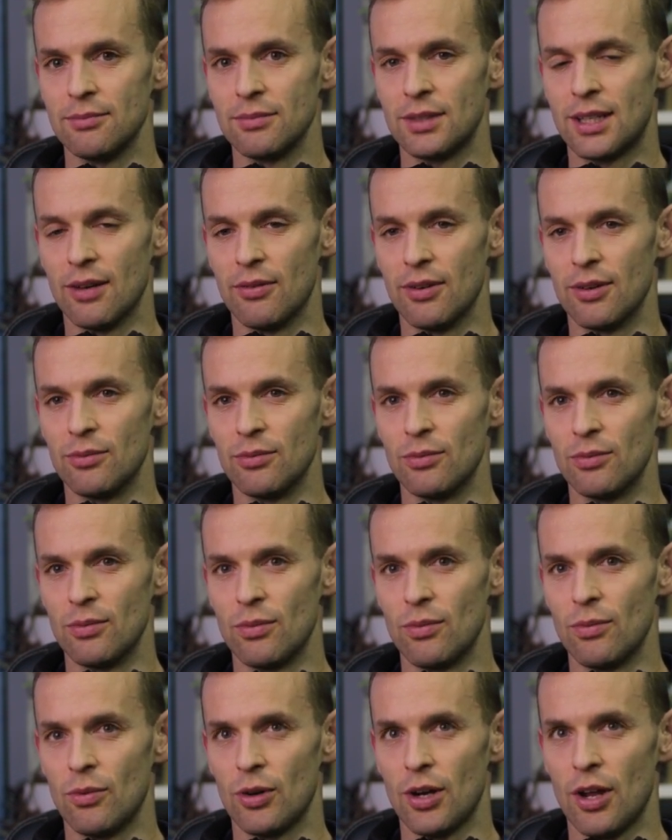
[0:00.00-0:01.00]
given
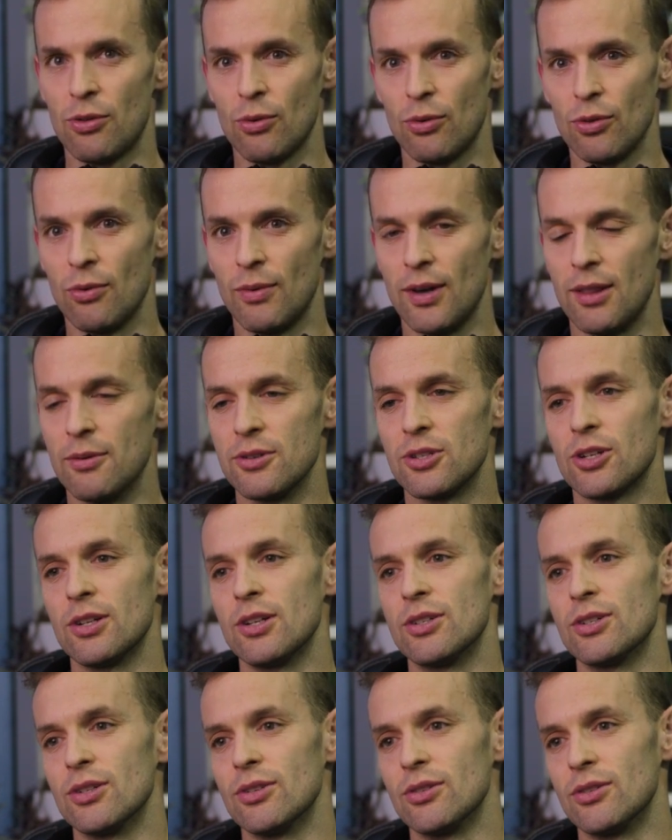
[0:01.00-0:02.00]
what I thought the weather was going
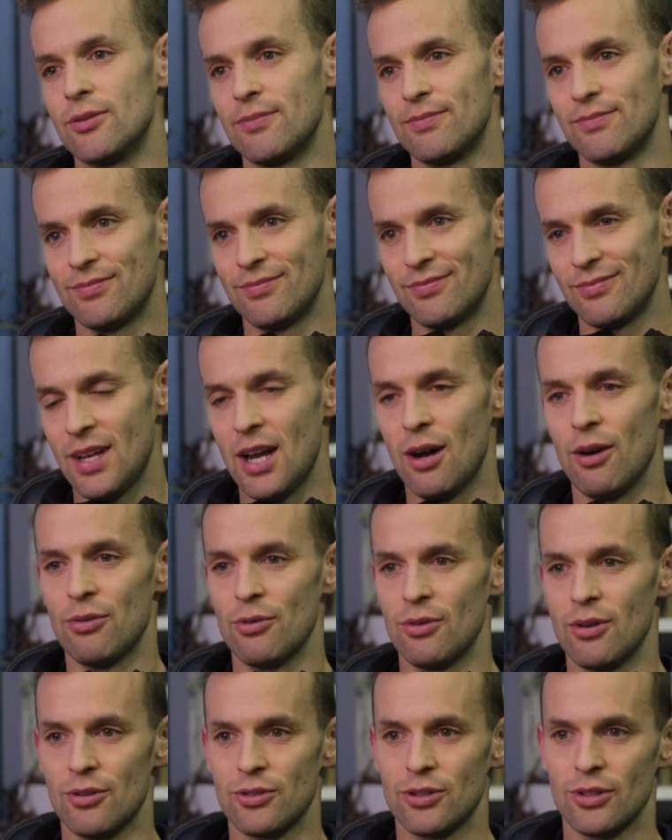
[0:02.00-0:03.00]
to do, how I
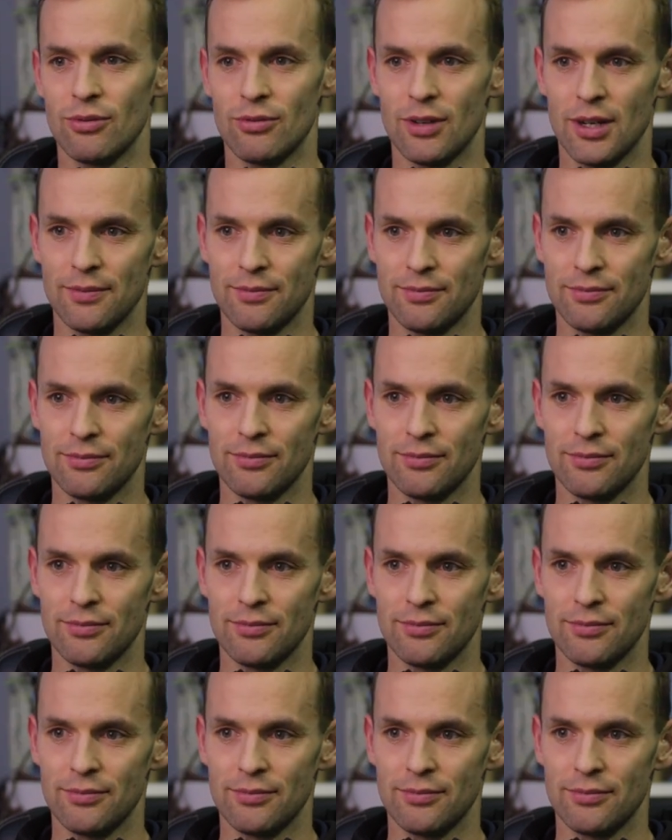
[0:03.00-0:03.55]
thought I was going to run.